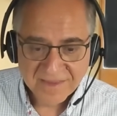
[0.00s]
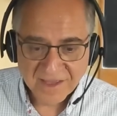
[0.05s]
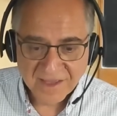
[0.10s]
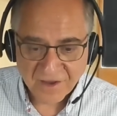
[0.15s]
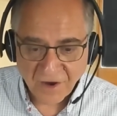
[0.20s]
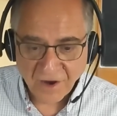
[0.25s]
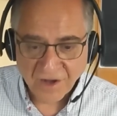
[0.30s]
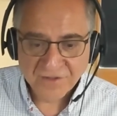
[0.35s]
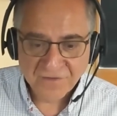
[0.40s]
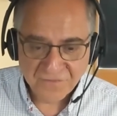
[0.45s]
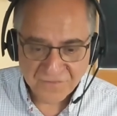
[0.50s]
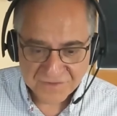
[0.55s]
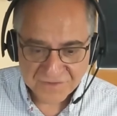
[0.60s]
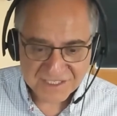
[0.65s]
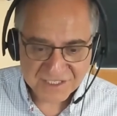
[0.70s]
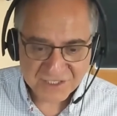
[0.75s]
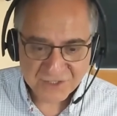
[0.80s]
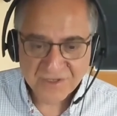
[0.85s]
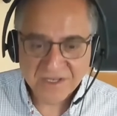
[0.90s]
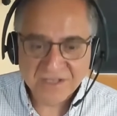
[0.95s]
The kind of
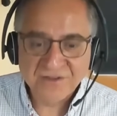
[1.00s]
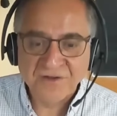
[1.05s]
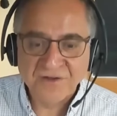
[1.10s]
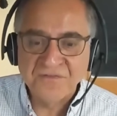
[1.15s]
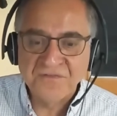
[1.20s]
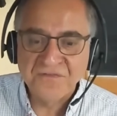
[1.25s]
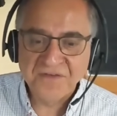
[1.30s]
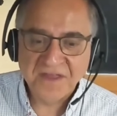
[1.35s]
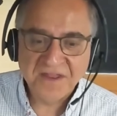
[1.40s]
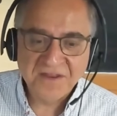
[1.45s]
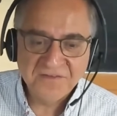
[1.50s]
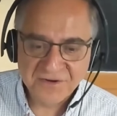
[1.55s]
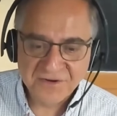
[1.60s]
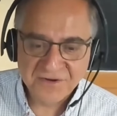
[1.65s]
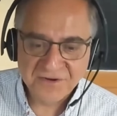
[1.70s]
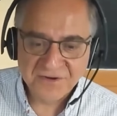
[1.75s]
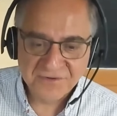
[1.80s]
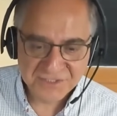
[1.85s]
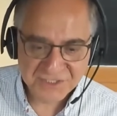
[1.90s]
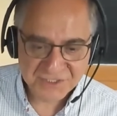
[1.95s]
physics you get are very,
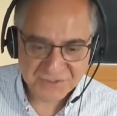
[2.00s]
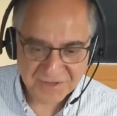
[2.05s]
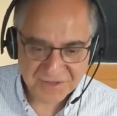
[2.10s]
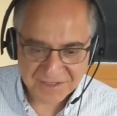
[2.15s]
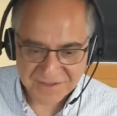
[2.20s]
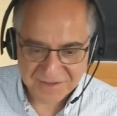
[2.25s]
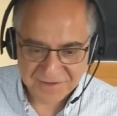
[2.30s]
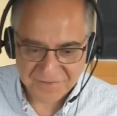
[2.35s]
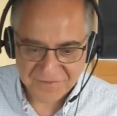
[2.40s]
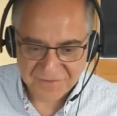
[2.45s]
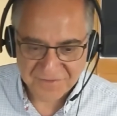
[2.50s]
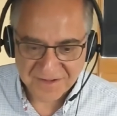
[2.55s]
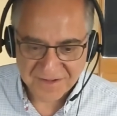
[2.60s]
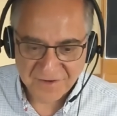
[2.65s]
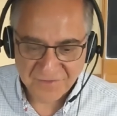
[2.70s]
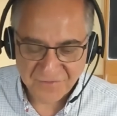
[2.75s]
very restrictive.